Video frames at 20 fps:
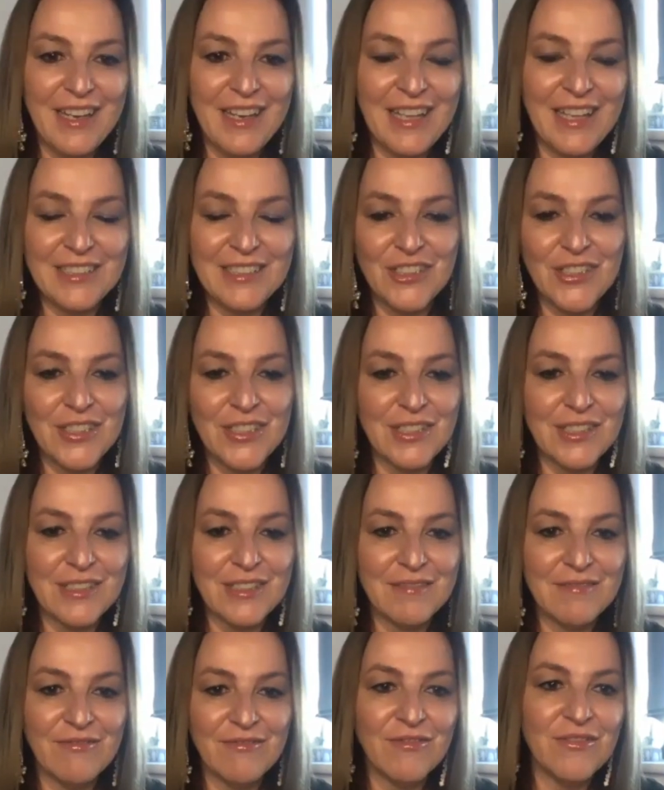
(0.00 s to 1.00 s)
it's just
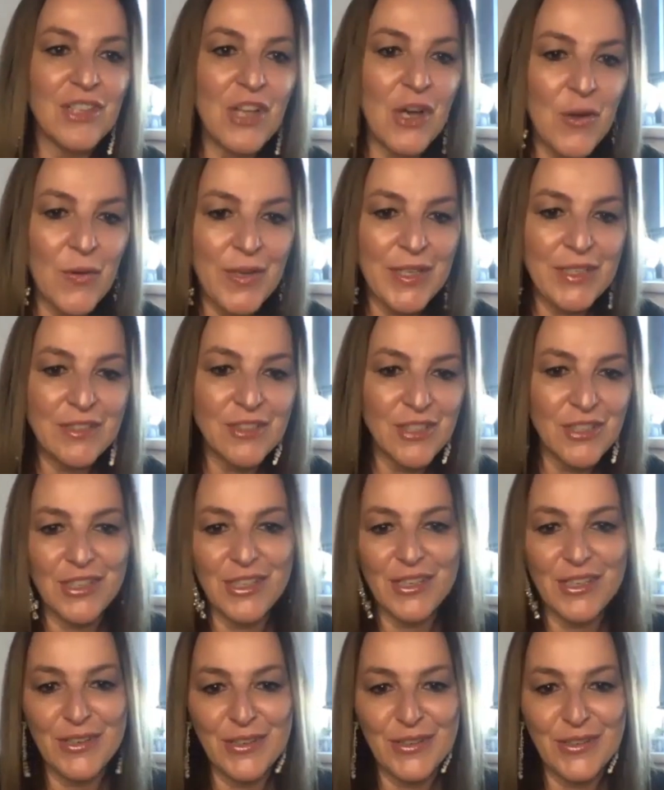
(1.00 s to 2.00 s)
flowing to
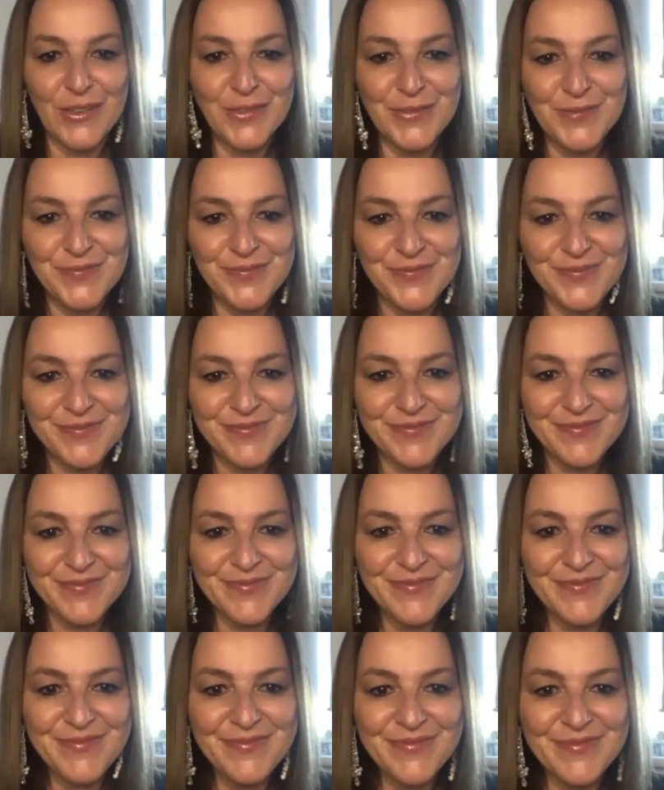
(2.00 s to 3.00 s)
you.
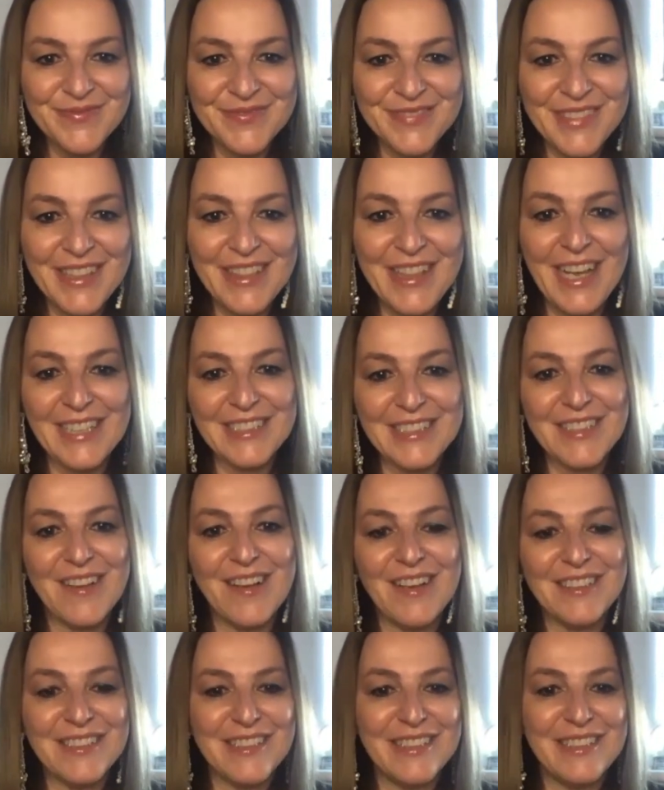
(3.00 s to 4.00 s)
That's
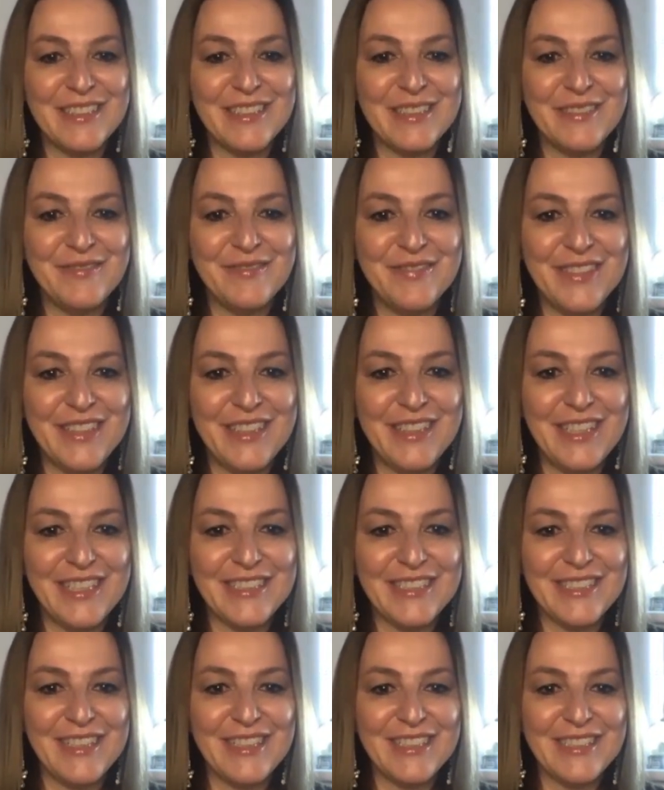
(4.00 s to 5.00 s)
awesome.
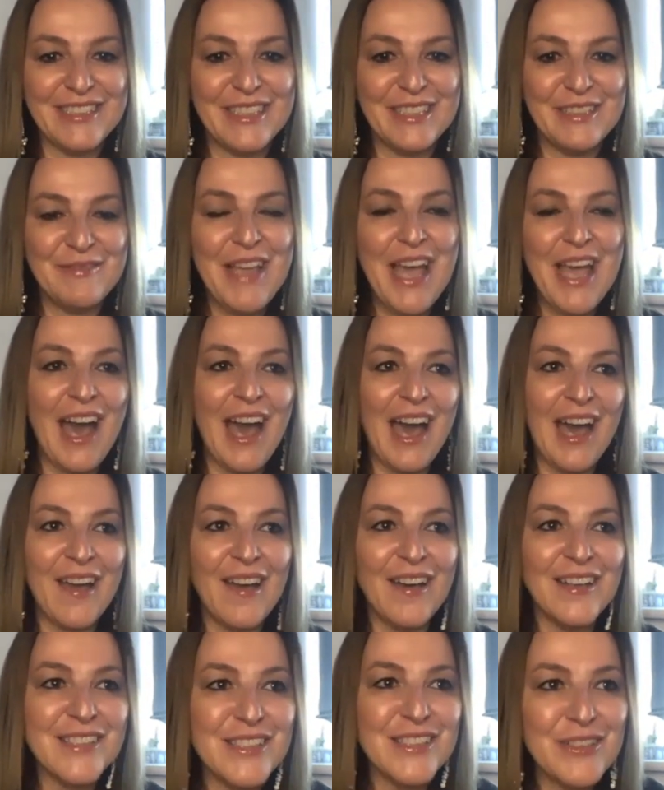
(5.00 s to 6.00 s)
That's awesome. I
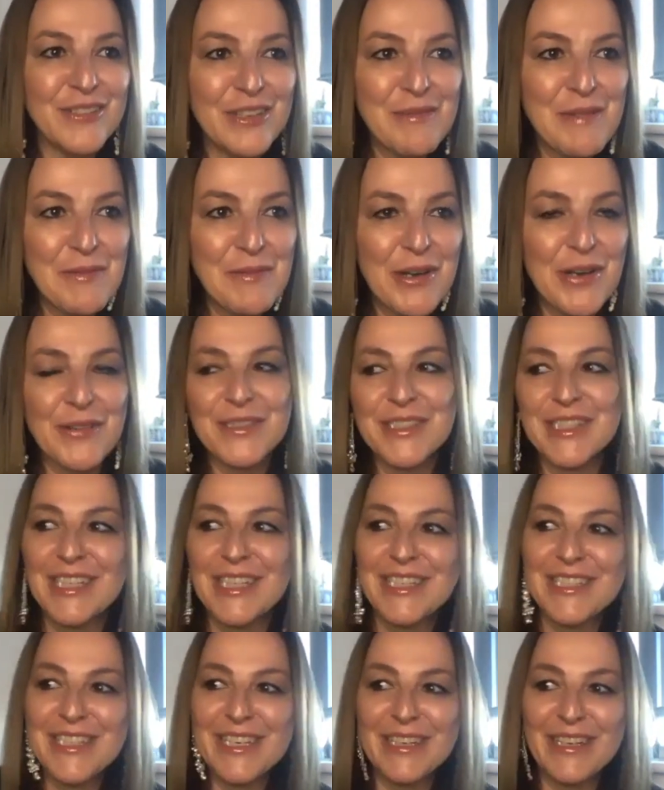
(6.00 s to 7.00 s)
also remember, I was going
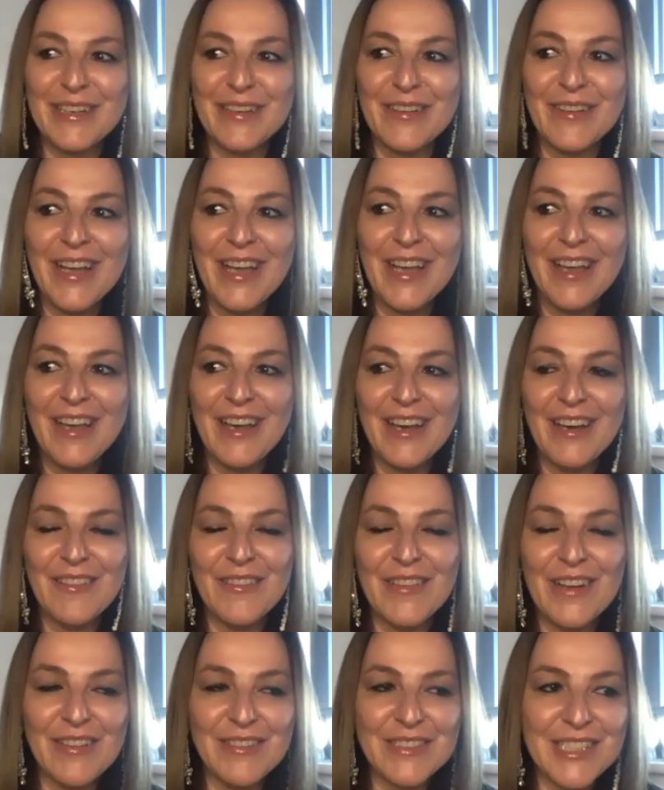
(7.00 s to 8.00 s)
to tell you,
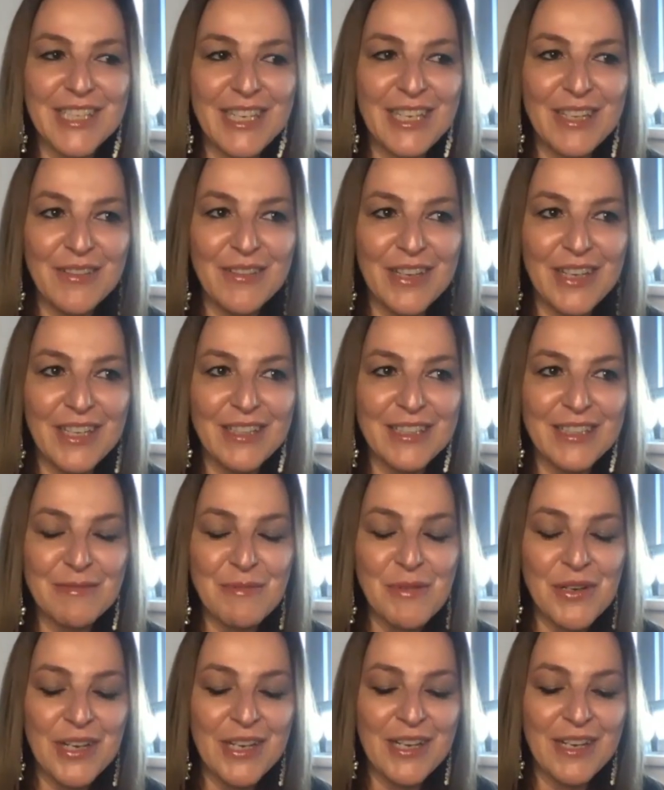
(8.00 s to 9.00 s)
when I was getting ready this
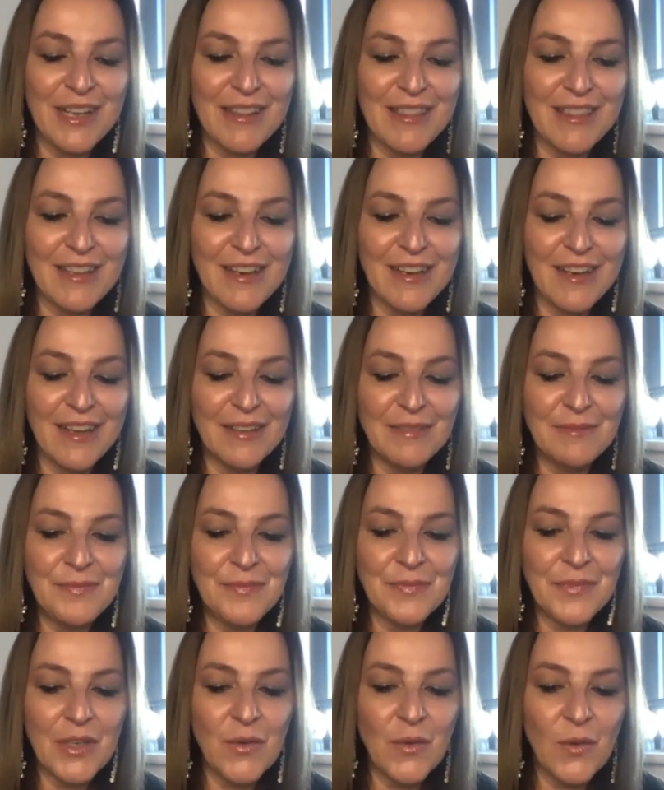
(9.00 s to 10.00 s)
morning, I thought,
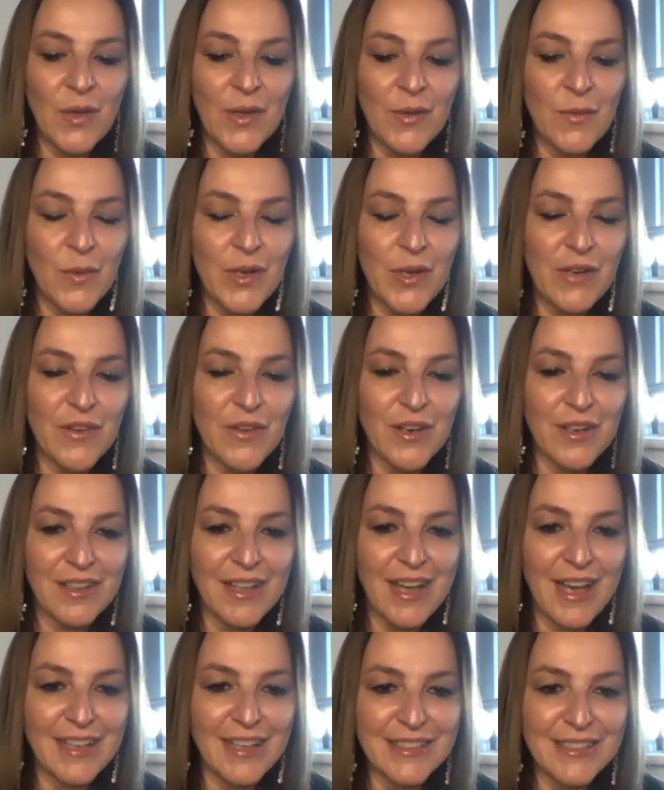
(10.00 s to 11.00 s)
in one of our
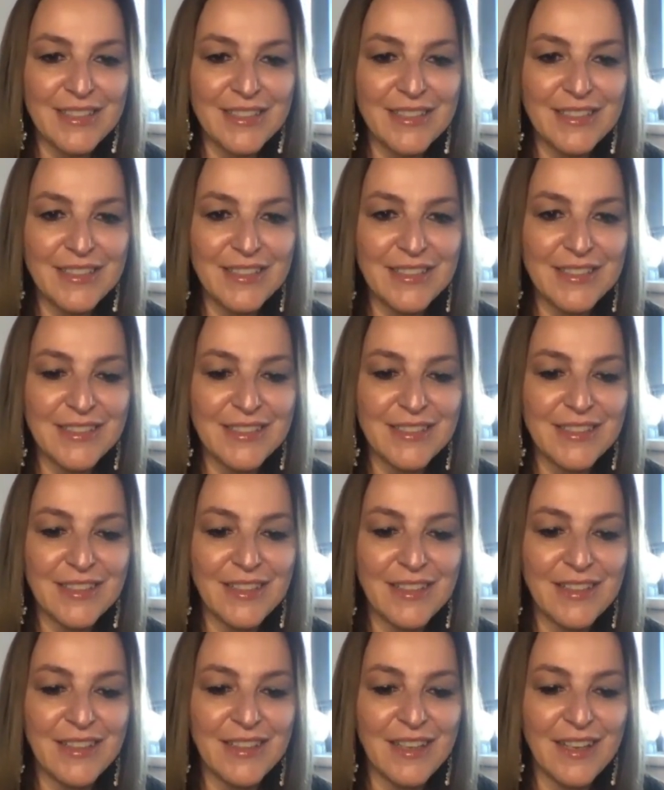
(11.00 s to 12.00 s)
classes,
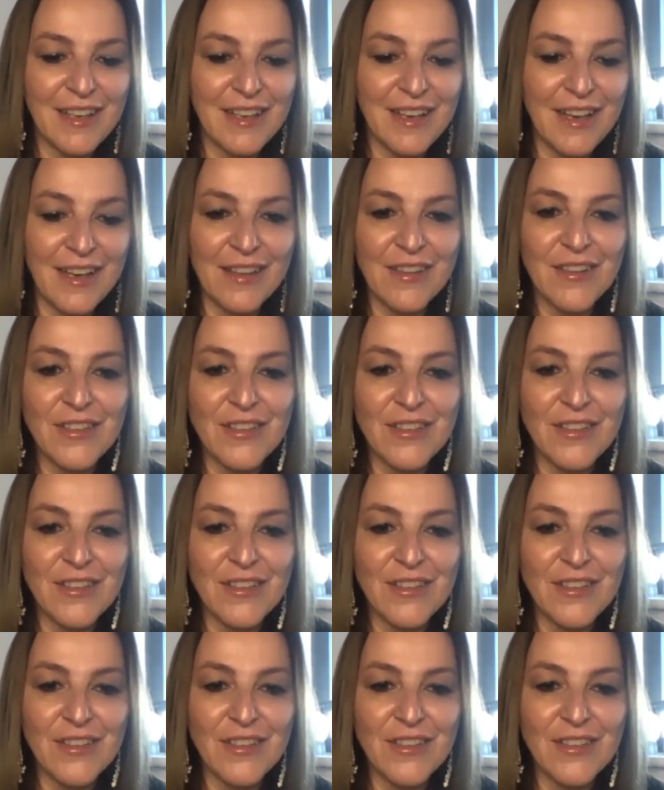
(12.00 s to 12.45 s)
the other